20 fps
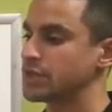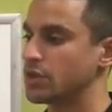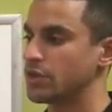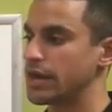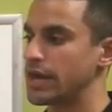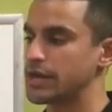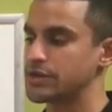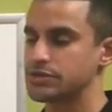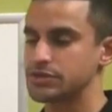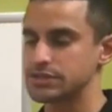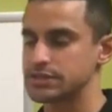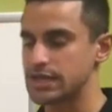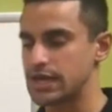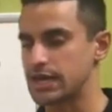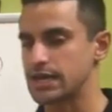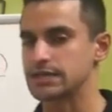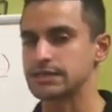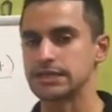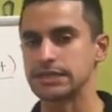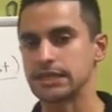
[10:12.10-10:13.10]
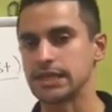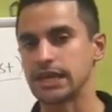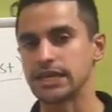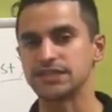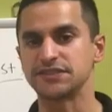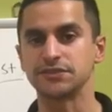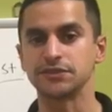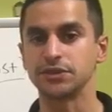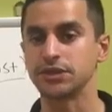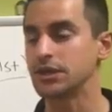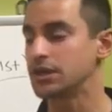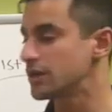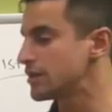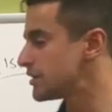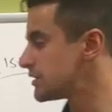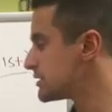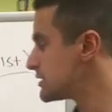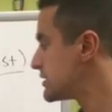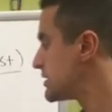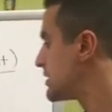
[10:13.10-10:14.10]
exercised in the last few
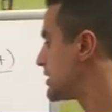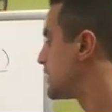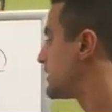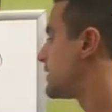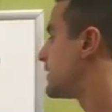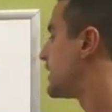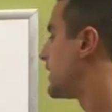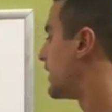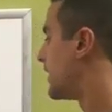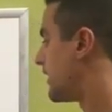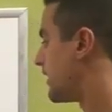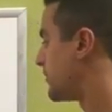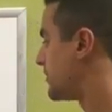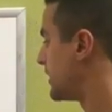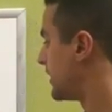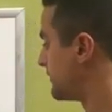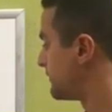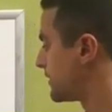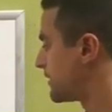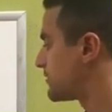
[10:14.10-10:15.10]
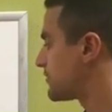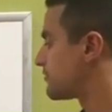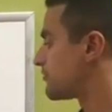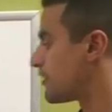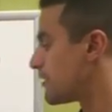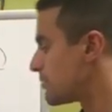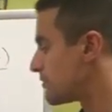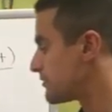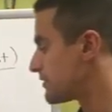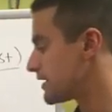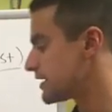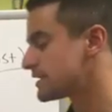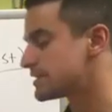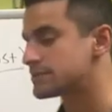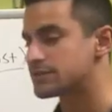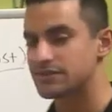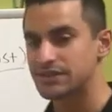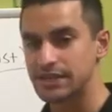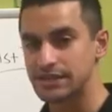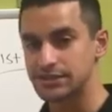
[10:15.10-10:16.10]
years. We have nothing wrong with
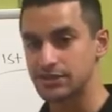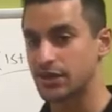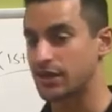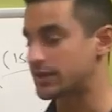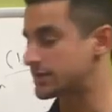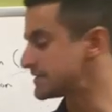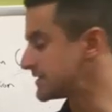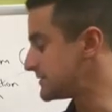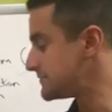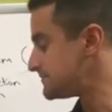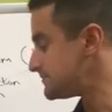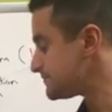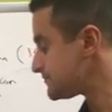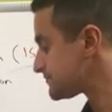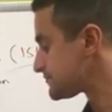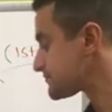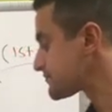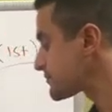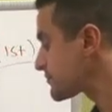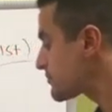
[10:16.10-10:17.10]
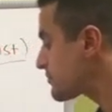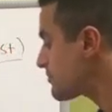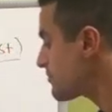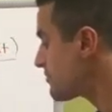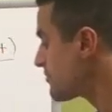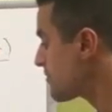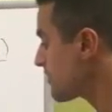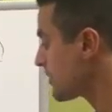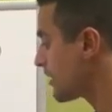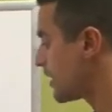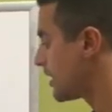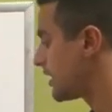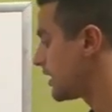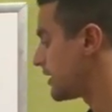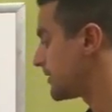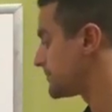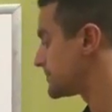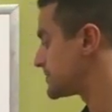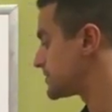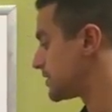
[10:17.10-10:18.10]
us, so that's awesome.
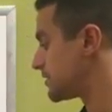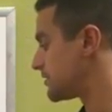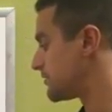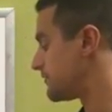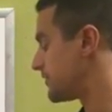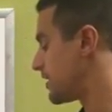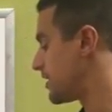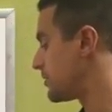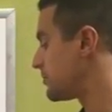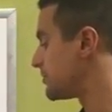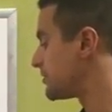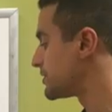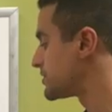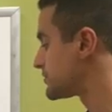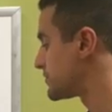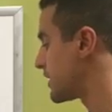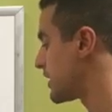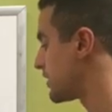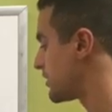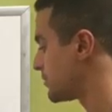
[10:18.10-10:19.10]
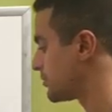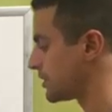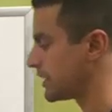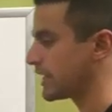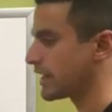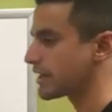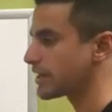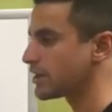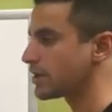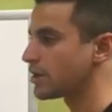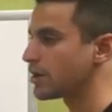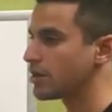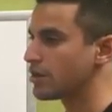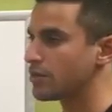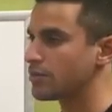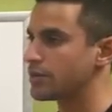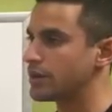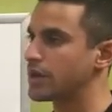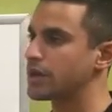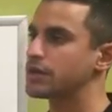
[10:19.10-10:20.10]
So the variables, right, we're not going
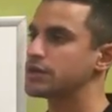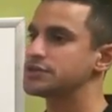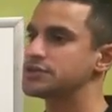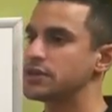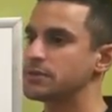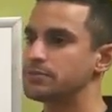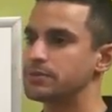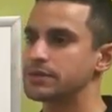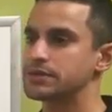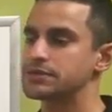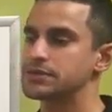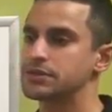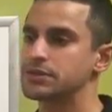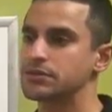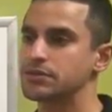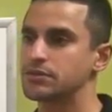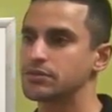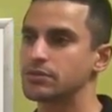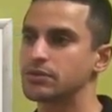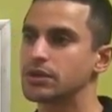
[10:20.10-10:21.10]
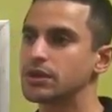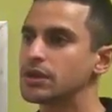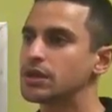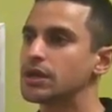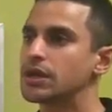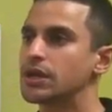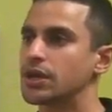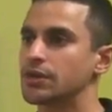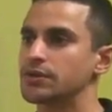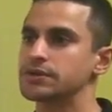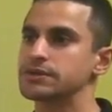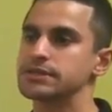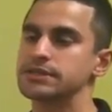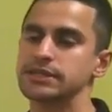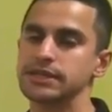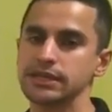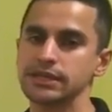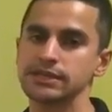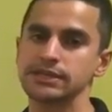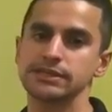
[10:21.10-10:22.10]
to jump into,
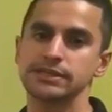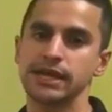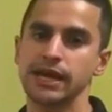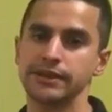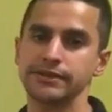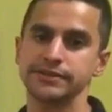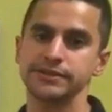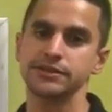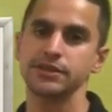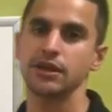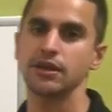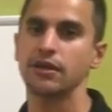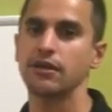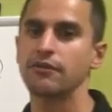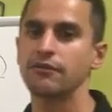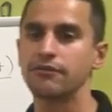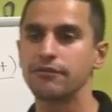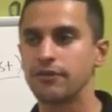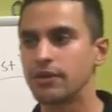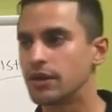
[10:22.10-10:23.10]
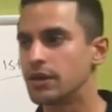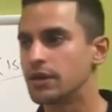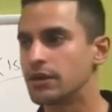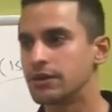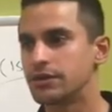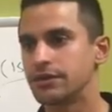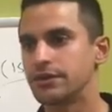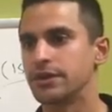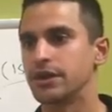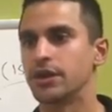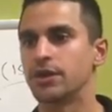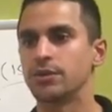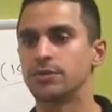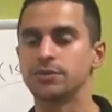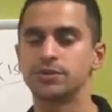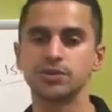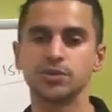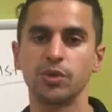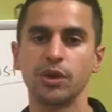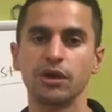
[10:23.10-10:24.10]
6 sets of,
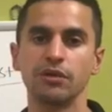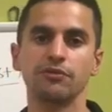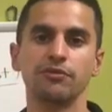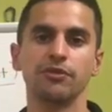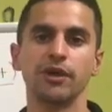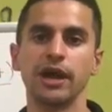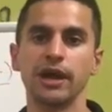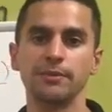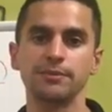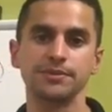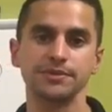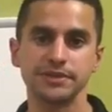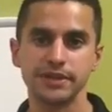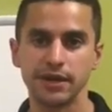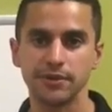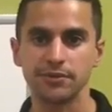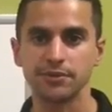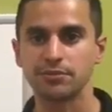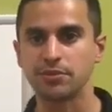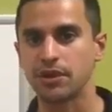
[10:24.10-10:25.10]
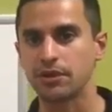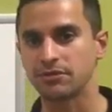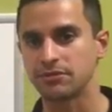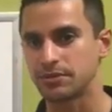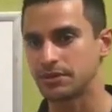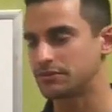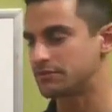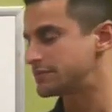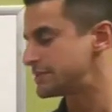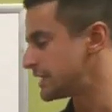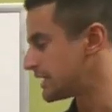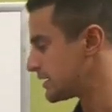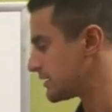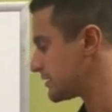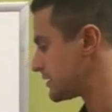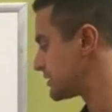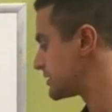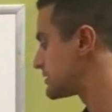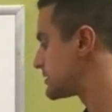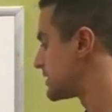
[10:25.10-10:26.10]
12 reps. That would probably be
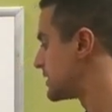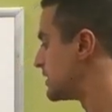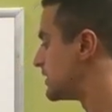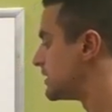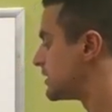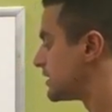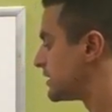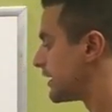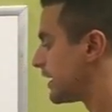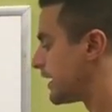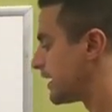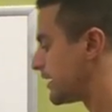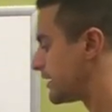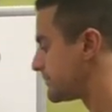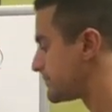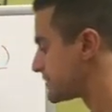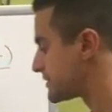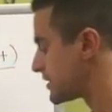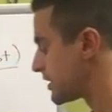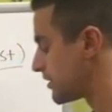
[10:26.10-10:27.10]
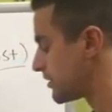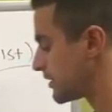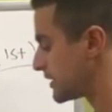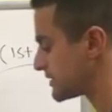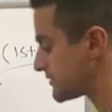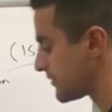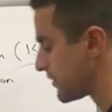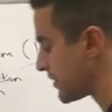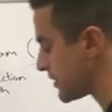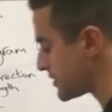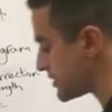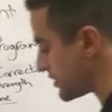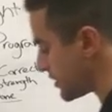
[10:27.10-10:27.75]
ridiculous. So as far